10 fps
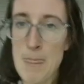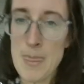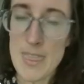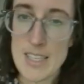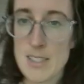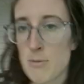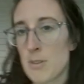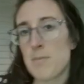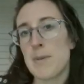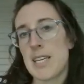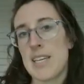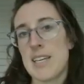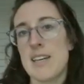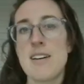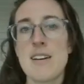this would
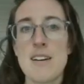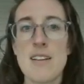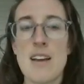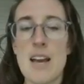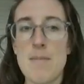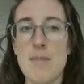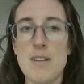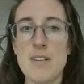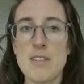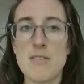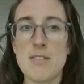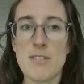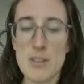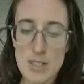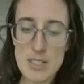be the nurse
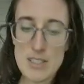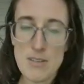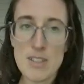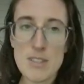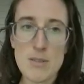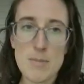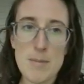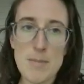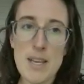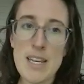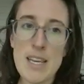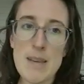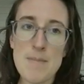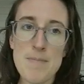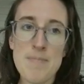reviewer. So this would be my
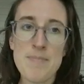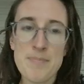name.